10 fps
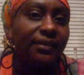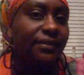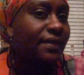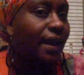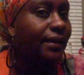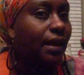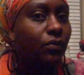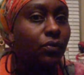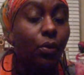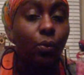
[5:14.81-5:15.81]
in the night. I
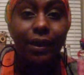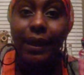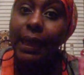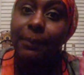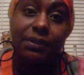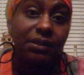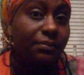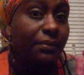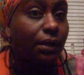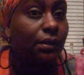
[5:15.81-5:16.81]
don't know what happened to
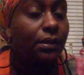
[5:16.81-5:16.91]
me.